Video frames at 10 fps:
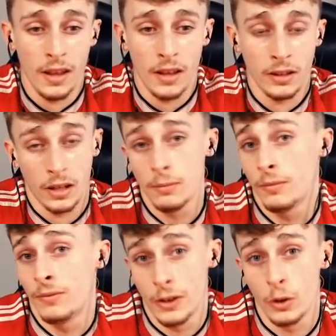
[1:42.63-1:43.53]
Some
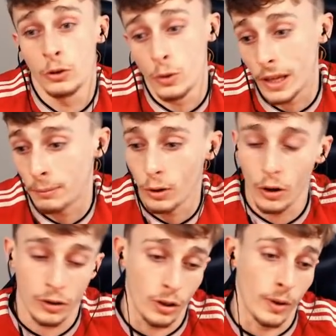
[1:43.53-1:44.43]
videos do get blocked.
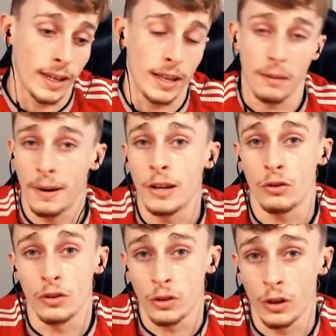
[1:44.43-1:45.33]
So again, the
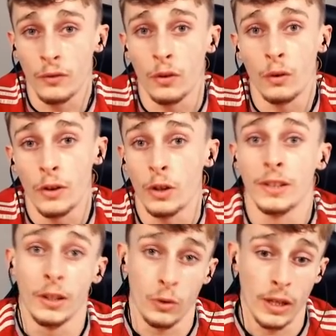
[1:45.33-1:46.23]
Patreon's good for videos
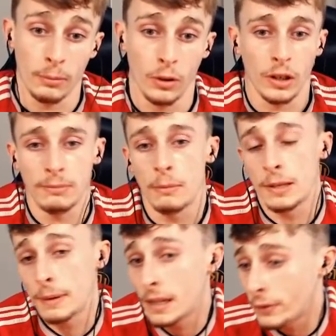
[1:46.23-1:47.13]
that do get blocked. Maybe
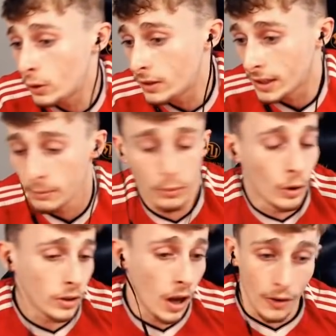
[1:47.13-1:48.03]
space videos that get
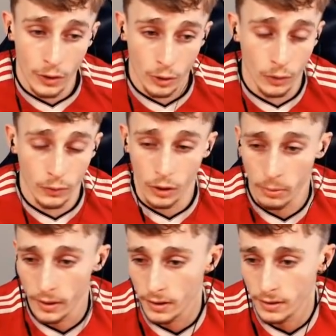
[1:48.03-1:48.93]
blocked. Other sort of
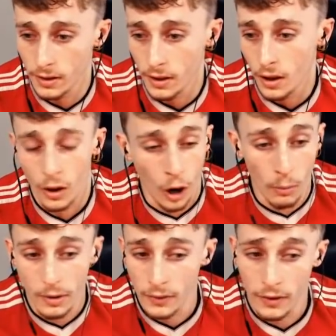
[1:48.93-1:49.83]
topics.
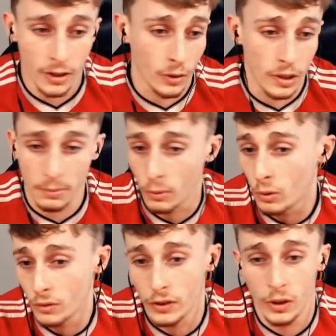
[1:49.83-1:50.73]
Comedy videos,
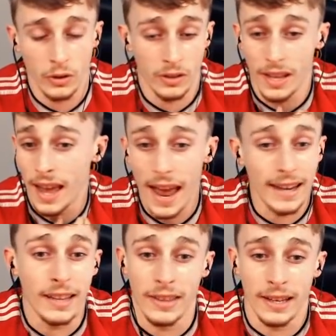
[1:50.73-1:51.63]
sports videos. Just
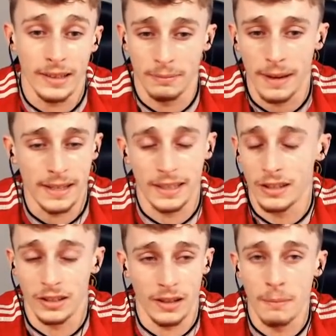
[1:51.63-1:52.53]
anything, basically.
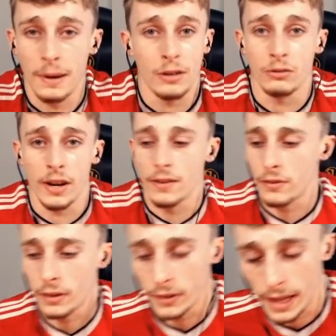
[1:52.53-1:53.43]
Just a mixture of
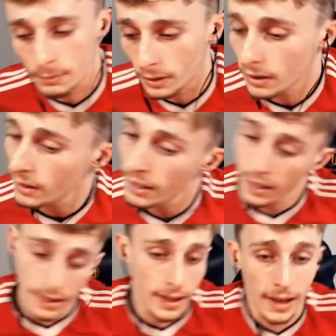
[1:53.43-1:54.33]
everything on there. But
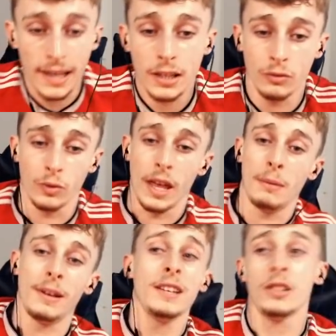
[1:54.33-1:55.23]
yeah, links are all there,
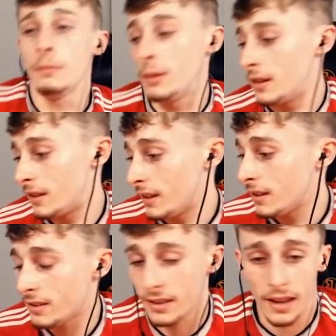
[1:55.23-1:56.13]
but let's jump into this.